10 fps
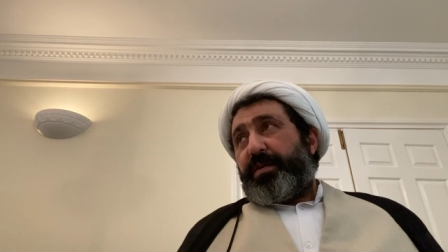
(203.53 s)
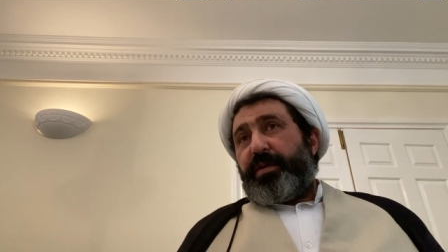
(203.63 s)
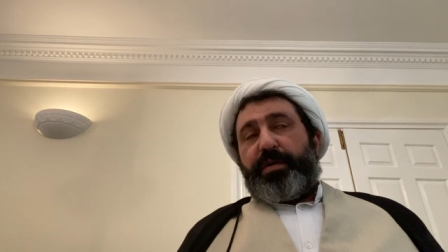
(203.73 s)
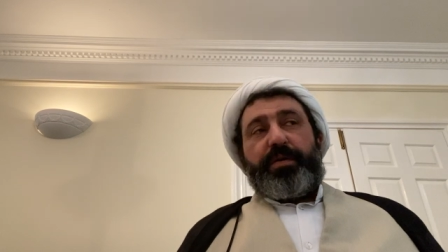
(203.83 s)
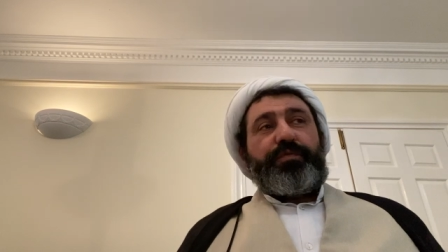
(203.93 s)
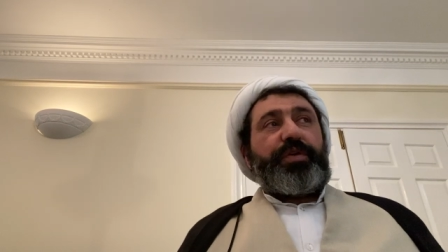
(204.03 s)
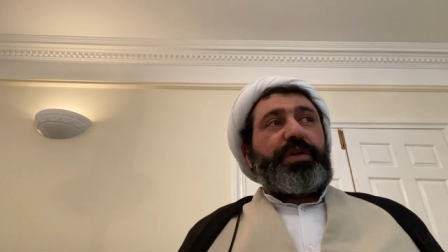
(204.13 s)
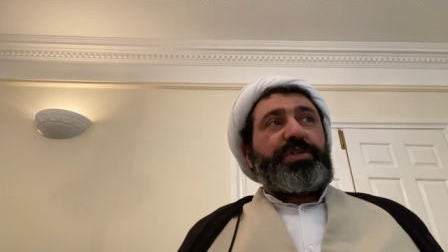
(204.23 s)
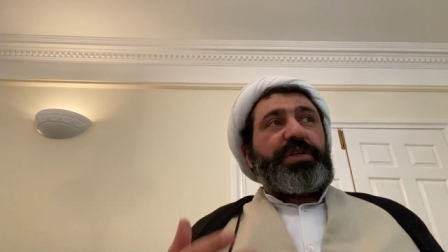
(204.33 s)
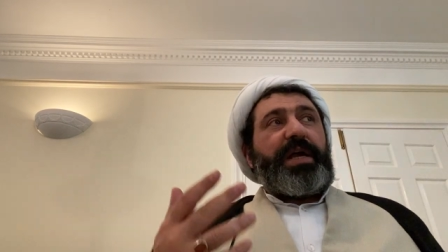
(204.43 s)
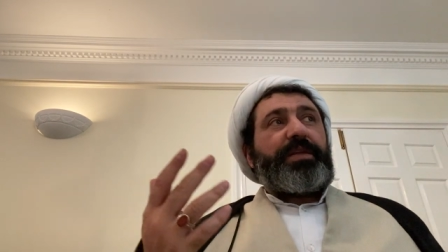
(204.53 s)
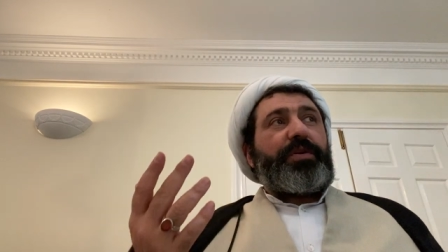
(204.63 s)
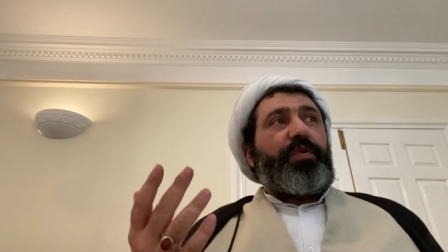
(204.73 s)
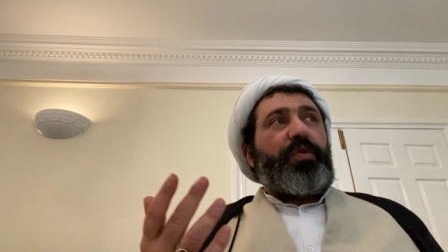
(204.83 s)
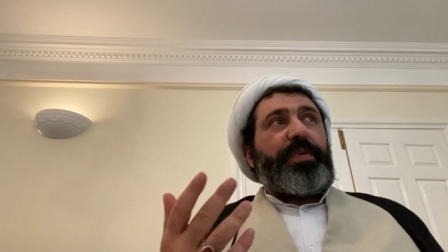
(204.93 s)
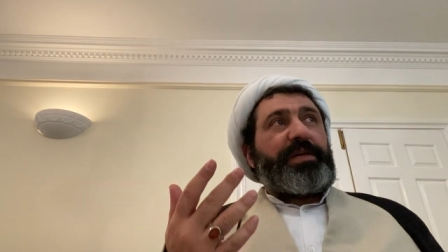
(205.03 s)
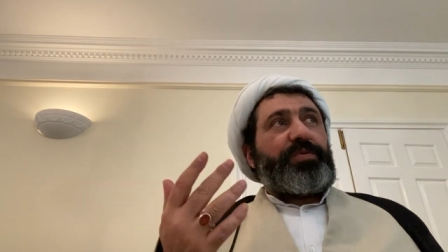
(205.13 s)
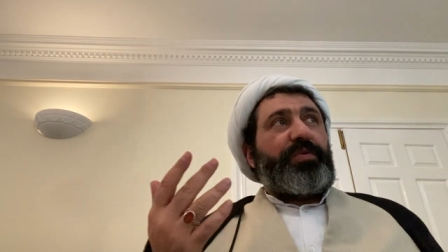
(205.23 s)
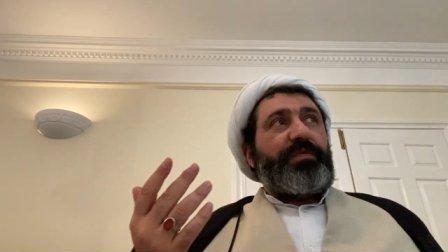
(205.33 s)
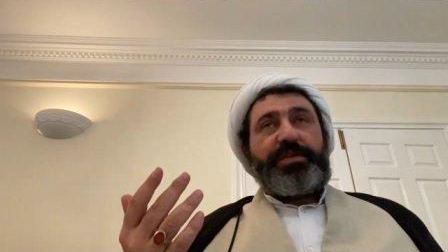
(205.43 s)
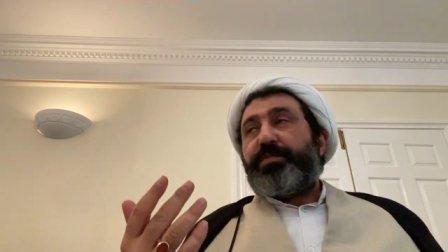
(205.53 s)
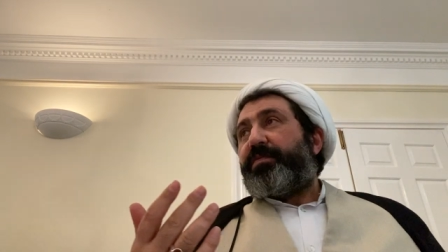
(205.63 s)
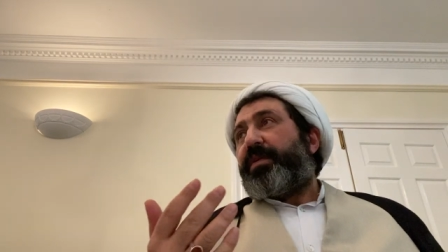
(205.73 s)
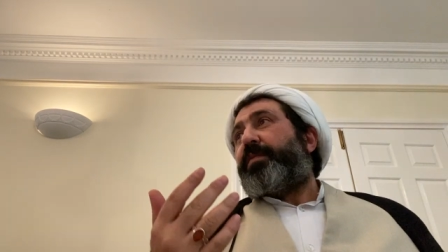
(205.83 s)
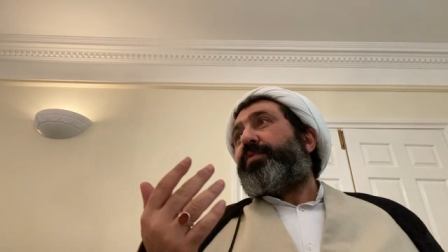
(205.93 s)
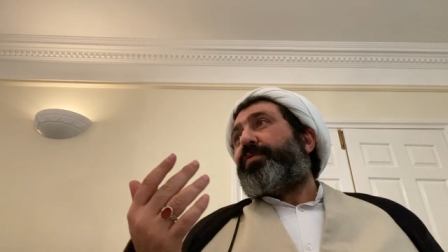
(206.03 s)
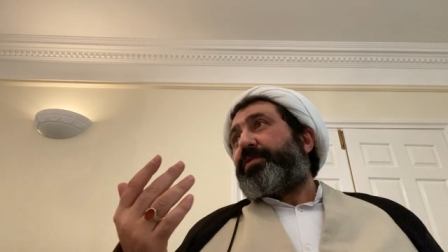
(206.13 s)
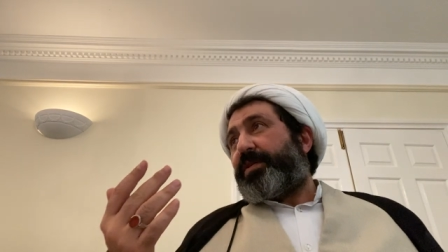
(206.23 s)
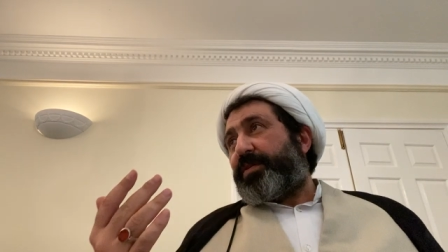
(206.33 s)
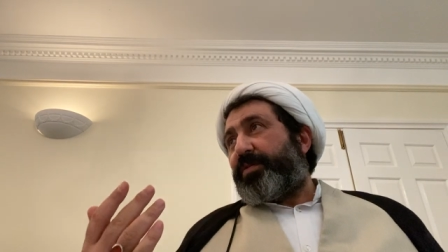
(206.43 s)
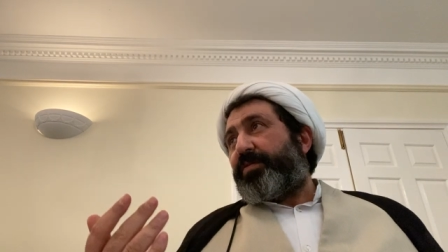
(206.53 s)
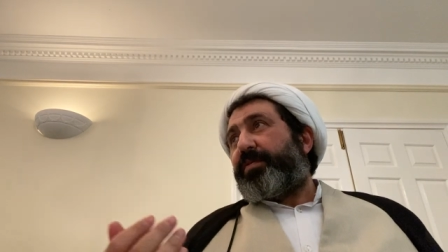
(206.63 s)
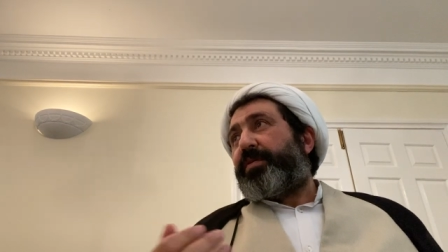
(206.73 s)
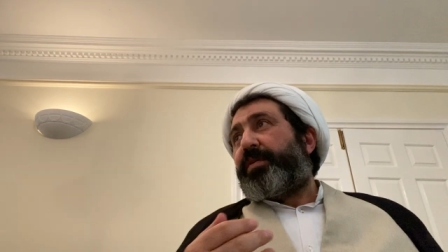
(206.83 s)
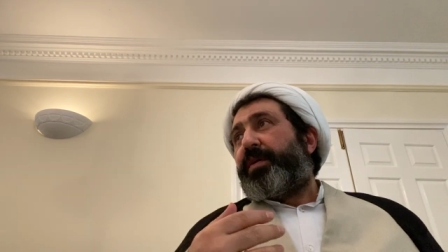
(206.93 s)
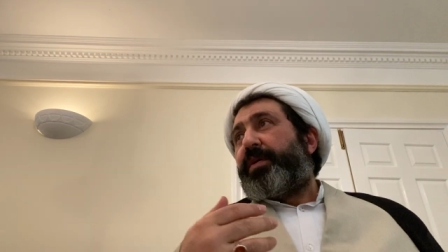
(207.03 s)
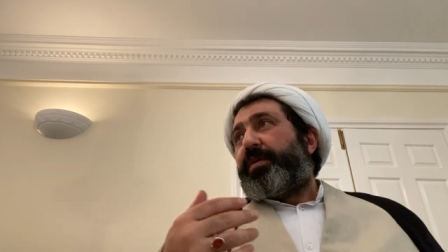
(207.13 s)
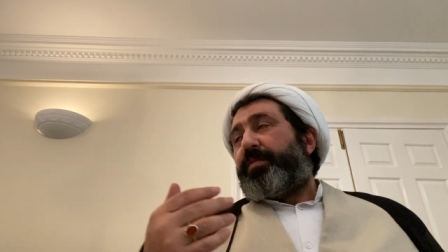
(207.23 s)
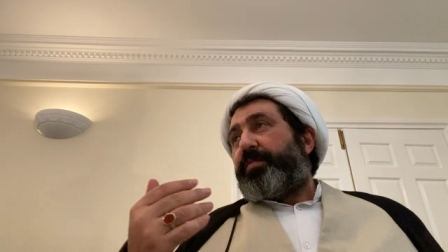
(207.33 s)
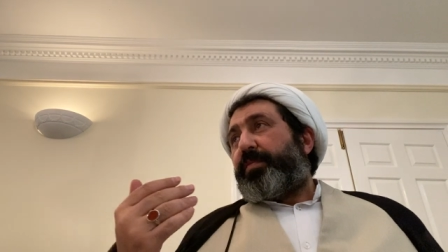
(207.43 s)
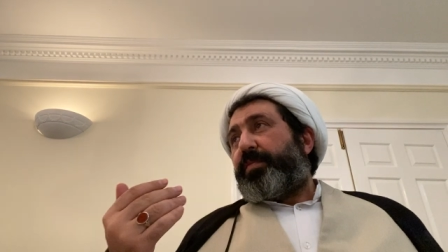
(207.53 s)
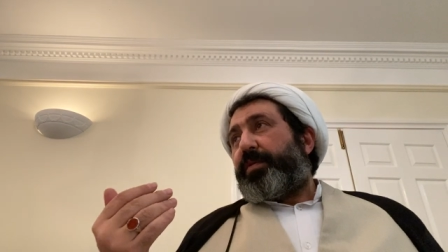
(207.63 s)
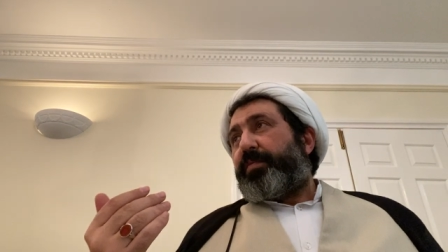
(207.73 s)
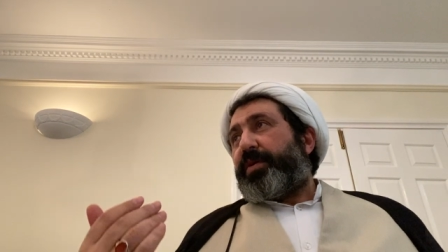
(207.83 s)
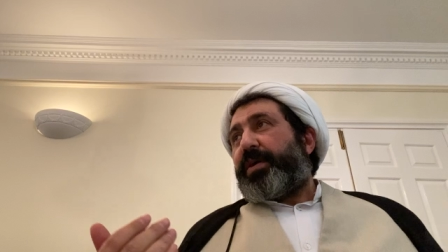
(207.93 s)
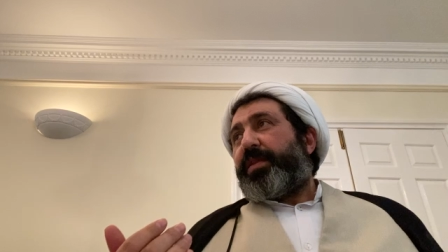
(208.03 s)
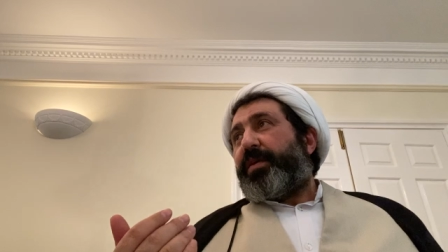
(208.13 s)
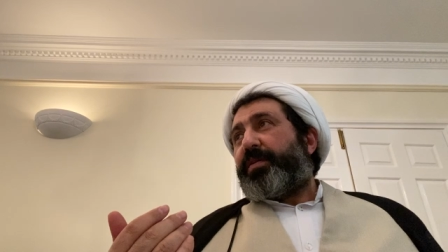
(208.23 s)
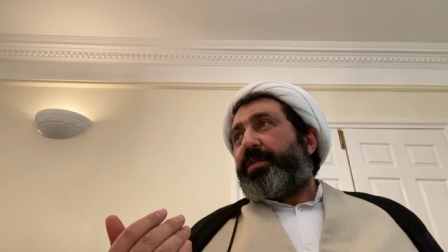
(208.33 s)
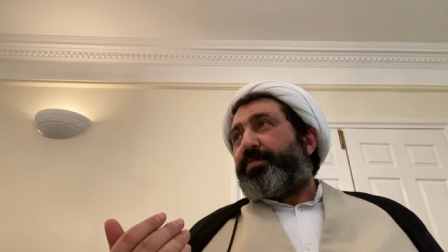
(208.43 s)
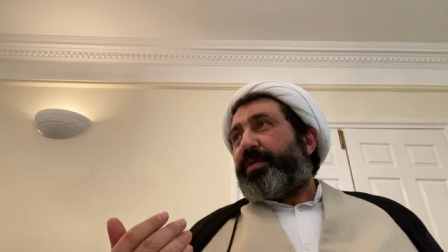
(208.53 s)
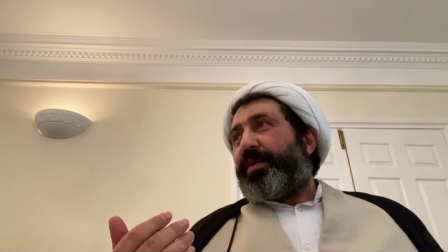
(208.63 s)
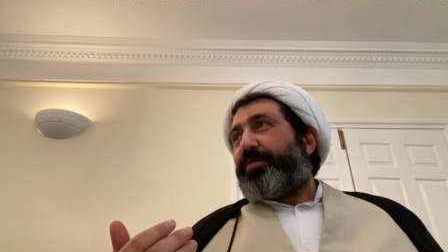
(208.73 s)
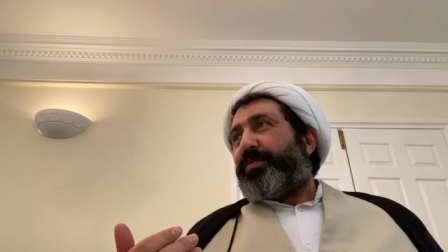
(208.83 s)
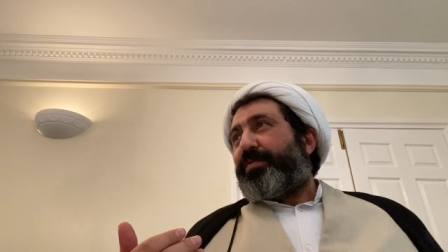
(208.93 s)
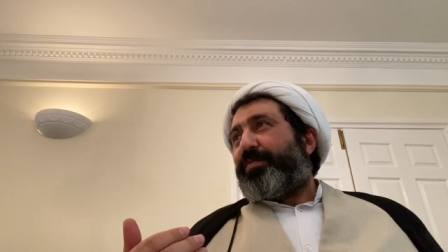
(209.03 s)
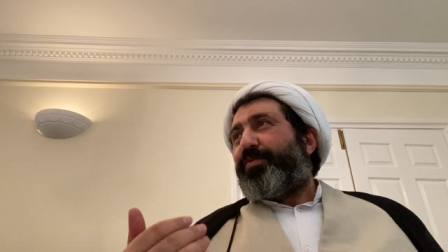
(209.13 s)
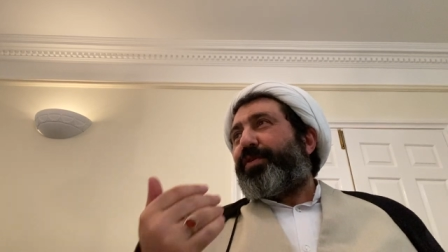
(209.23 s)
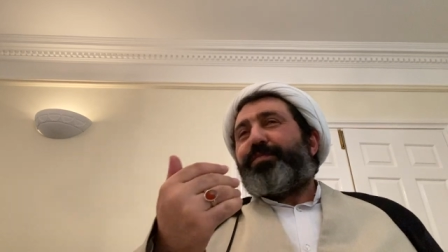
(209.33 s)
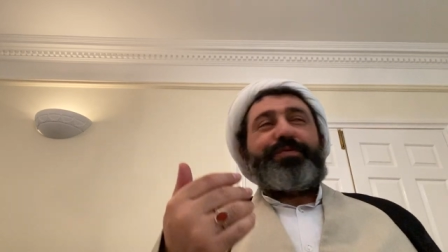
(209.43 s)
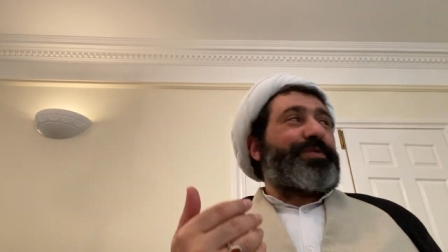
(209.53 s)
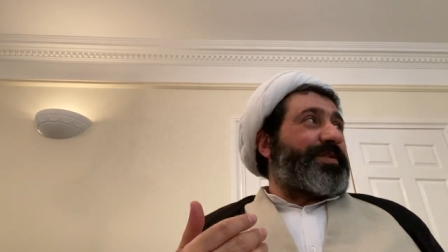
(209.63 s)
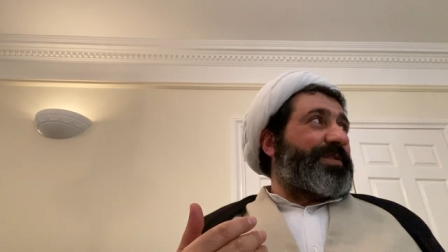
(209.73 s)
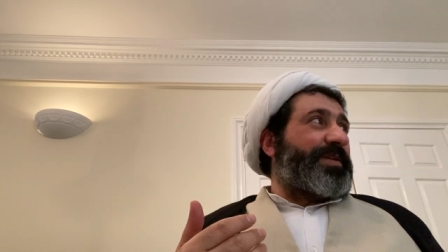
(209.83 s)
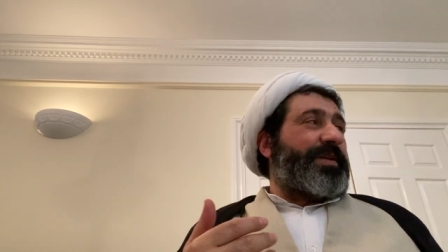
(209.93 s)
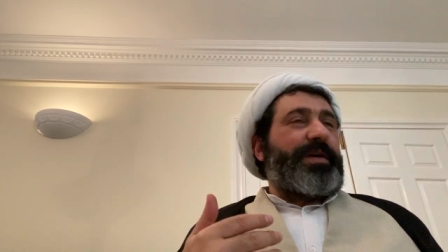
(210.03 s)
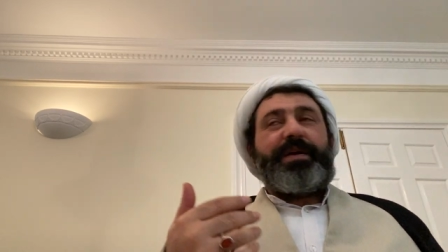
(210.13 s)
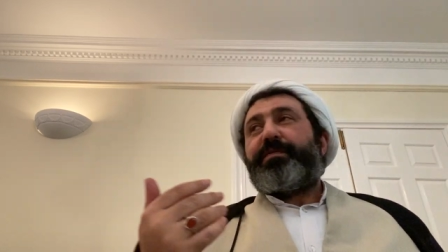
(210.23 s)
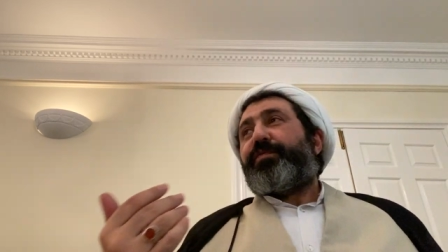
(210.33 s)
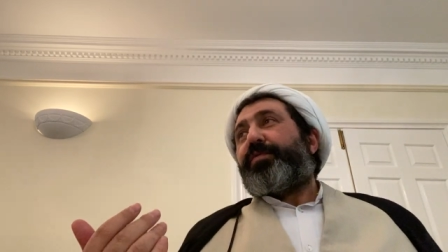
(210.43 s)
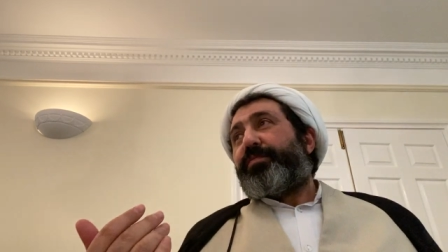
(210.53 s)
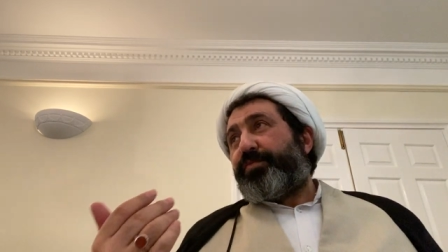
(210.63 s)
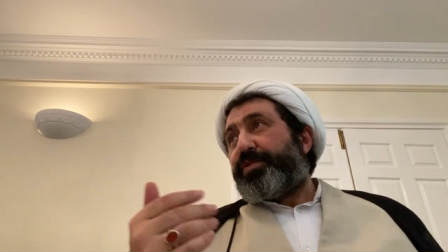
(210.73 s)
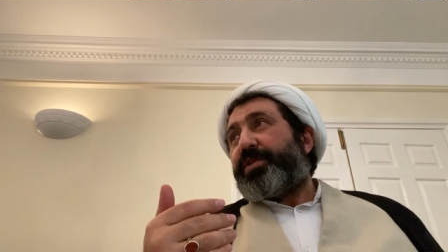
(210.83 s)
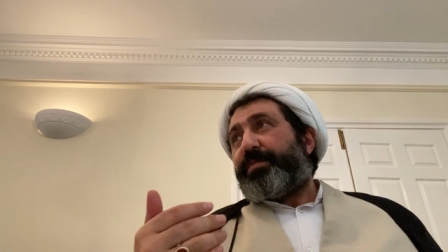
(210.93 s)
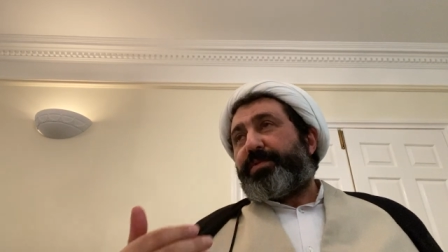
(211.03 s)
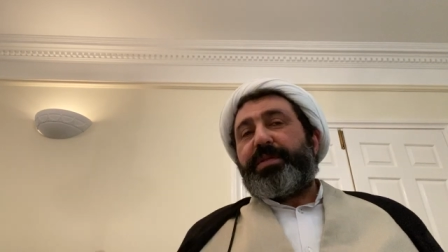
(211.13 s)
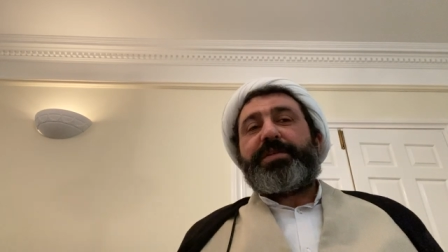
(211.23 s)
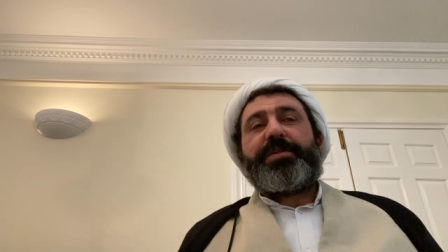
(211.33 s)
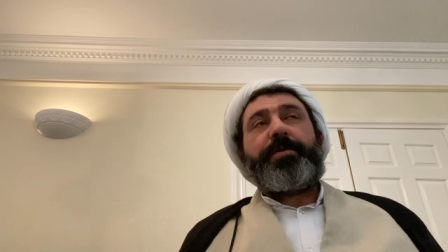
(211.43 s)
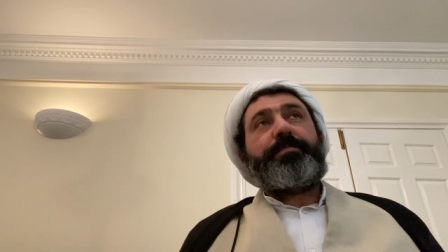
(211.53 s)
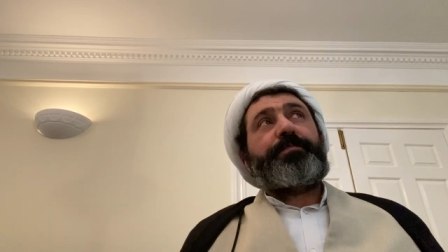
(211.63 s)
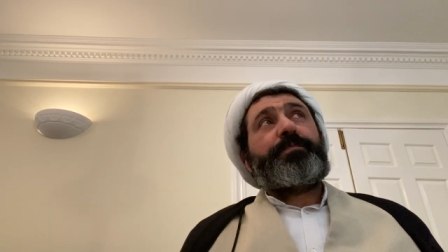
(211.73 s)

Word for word: uh, for christianity hope has always been very important you know uh, but i think it's becoming more important and for Muslims the same.